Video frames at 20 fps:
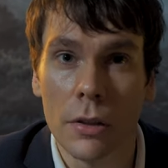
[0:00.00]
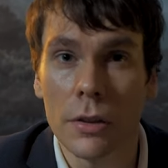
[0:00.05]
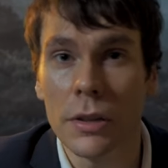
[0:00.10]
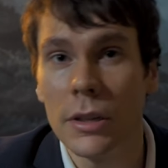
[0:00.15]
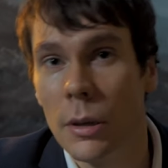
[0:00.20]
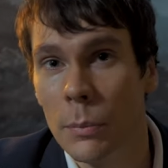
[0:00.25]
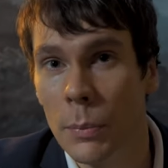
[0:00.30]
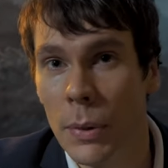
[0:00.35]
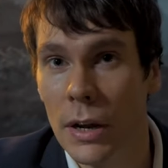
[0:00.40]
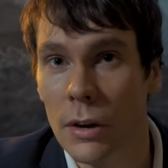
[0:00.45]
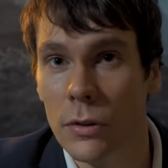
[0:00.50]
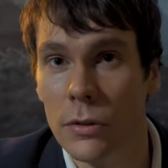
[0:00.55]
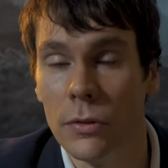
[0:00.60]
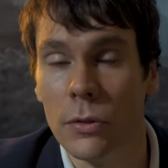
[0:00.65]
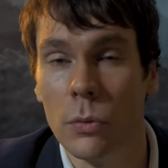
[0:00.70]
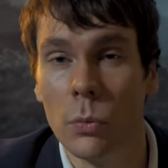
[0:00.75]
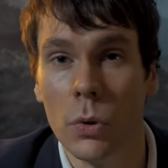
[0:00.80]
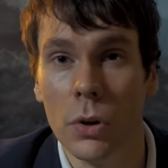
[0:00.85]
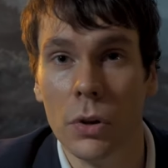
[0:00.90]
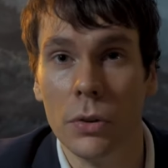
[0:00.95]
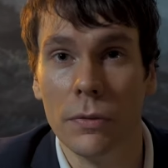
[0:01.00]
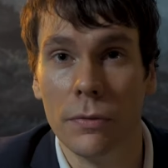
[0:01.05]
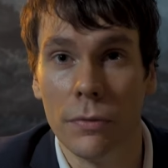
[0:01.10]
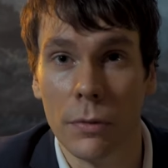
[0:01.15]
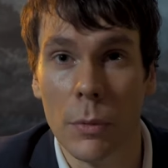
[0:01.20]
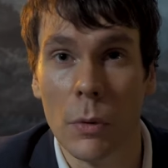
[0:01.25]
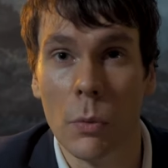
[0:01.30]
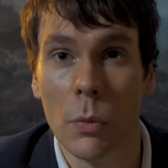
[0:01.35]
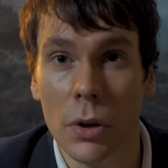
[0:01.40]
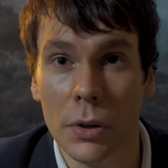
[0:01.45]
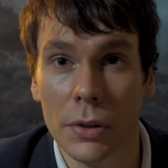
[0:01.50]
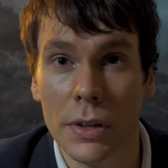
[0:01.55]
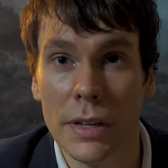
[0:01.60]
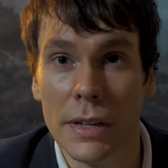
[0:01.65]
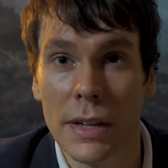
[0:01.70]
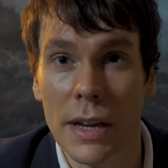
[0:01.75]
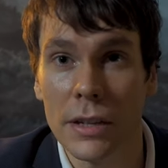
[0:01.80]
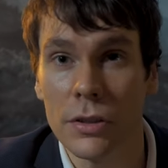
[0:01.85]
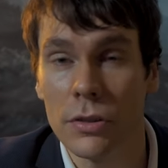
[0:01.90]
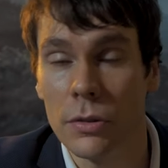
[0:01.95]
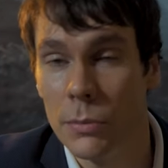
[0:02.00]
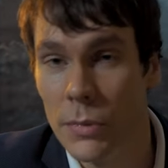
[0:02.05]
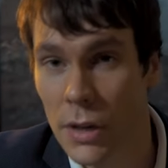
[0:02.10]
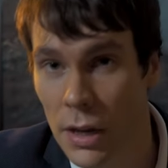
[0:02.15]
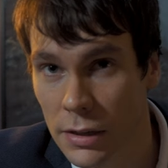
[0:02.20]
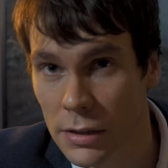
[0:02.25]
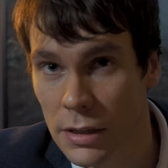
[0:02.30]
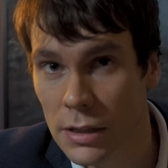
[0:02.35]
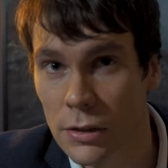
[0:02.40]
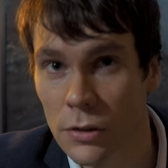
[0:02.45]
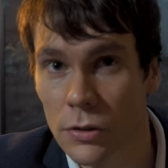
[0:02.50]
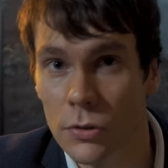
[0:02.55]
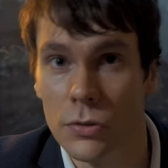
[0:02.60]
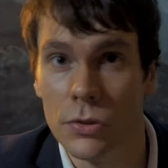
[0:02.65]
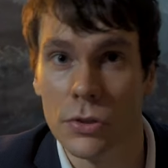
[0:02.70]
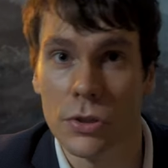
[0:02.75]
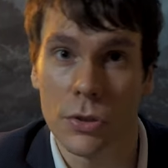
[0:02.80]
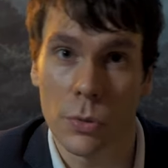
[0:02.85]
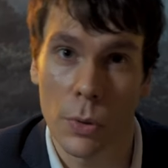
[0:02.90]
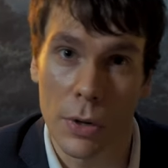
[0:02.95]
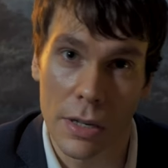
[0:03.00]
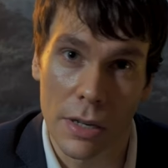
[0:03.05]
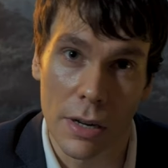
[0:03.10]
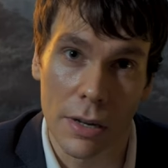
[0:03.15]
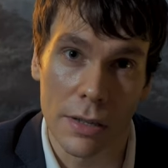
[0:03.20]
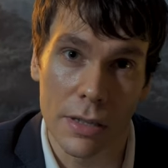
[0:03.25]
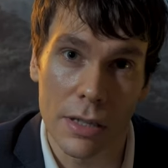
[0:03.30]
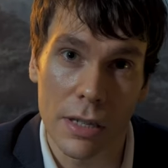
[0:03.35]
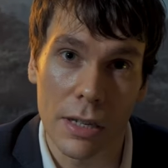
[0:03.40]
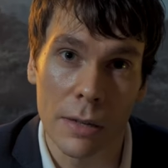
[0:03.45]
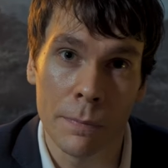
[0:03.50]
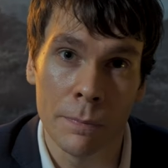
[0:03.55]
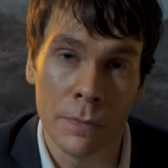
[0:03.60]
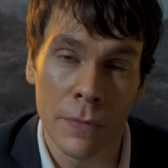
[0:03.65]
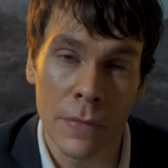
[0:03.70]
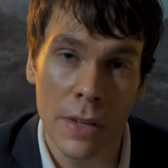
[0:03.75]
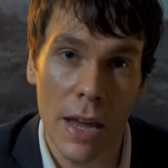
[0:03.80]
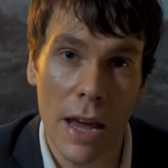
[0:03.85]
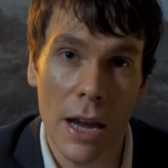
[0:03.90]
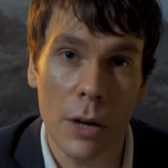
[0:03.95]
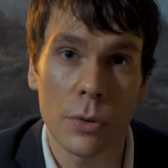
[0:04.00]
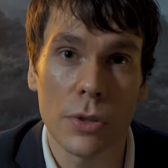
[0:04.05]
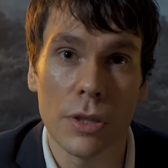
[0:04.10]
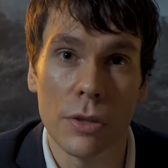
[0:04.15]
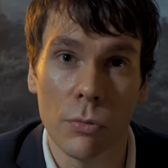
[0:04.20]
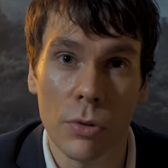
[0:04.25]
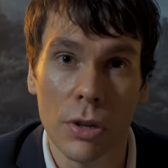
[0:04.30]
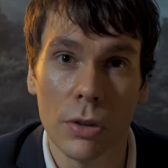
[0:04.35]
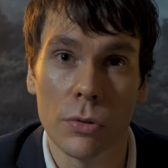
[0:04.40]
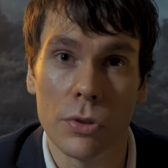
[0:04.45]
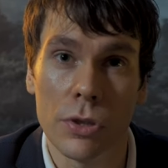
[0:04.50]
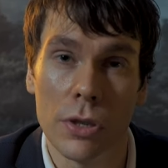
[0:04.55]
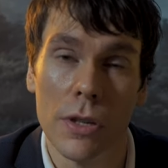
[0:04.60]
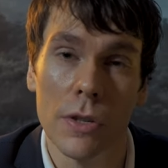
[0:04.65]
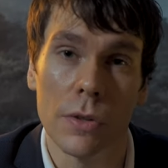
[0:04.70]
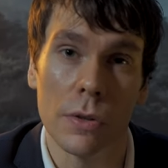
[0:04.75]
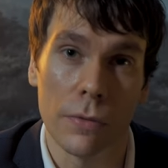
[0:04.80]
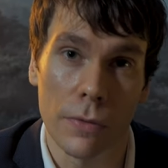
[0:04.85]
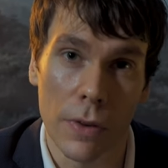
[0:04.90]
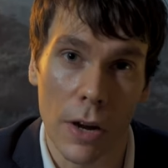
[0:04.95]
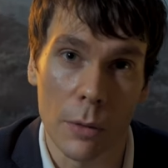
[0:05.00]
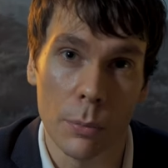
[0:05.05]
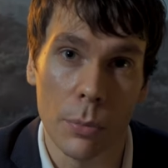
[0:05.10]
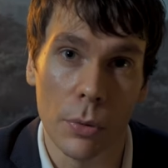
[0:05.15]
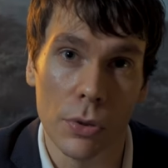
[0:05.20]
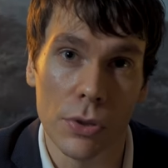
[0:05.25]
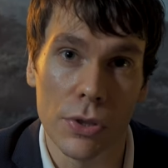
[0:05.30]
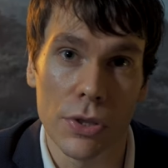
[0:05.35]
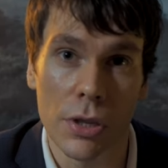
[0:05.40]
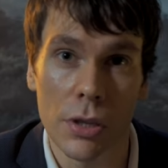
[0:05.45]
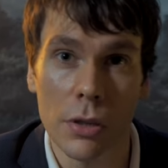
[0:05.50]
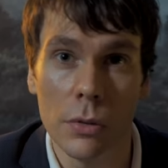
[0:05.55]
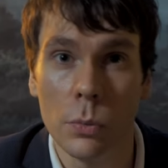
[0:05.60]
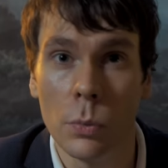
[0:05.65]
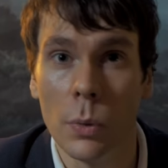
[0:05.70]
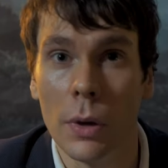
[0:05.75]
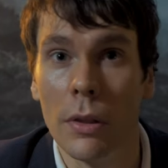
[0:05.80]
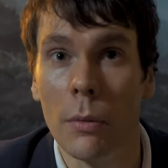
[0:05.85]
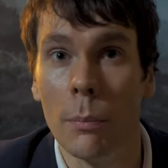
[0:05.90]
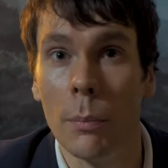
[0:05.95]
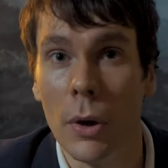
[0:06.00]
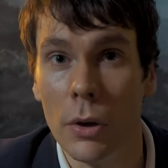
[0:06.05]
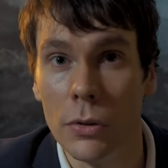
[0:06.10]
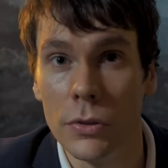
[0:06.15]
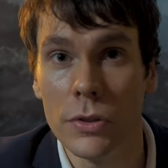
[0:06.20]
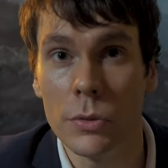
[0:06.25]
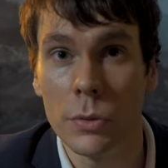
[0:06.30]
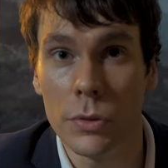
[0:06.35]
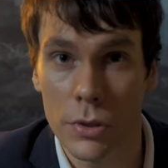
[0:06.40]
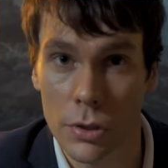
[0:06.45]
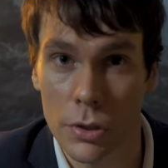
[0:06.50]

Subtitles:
looking at period of the world from a world index from 1900 to 2019, equity real returns were 5.2, where the bonds were